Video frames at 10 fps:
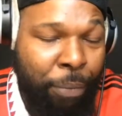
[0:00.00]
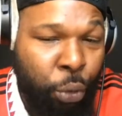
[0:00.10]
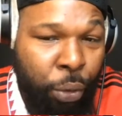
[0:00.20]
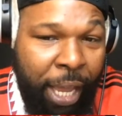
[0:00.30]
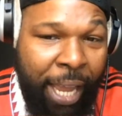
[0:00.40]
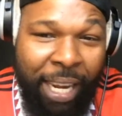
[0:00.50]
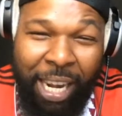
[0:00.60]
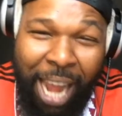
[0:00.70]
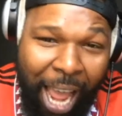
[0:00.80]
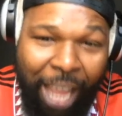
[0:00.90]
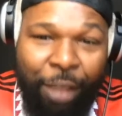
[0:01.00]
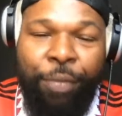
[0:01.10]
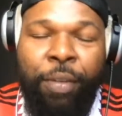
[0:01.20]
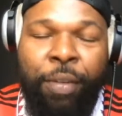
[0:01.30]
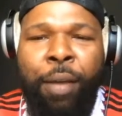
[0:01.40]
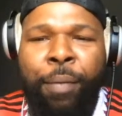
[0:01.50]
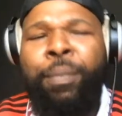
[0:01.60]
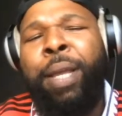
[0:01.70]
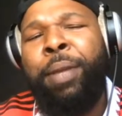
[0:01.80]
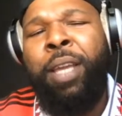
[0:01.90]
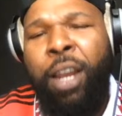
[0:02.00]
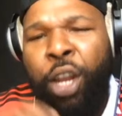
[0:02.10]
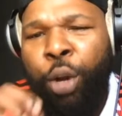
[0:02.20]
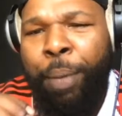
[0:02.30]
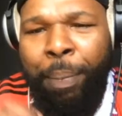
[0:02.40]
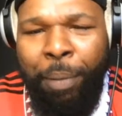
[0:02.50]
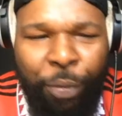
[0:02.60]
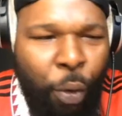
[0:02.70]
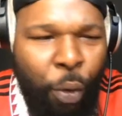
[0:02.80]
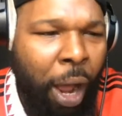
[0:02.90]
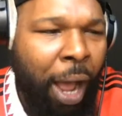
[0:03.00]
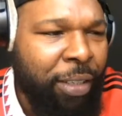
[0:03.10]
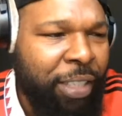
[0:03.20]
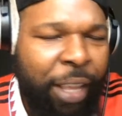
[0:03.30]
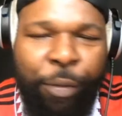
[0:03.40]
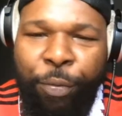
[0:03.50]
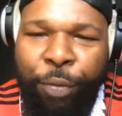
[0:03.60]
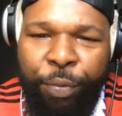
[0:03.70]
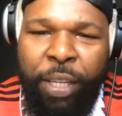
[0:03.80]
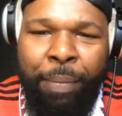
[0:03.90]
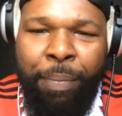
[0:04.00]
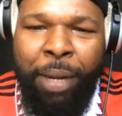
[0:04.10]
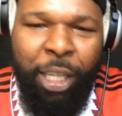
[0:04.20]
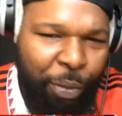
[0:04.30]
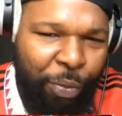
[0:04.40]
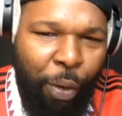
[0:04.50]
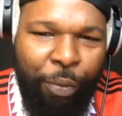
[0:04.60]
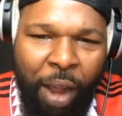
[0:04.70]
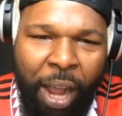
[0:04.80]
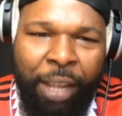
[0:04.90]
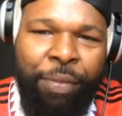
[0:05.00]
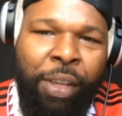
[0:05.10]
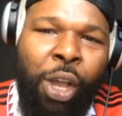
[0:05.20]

UK live, maybe a little bit before, I'll say 15 minutes before 5,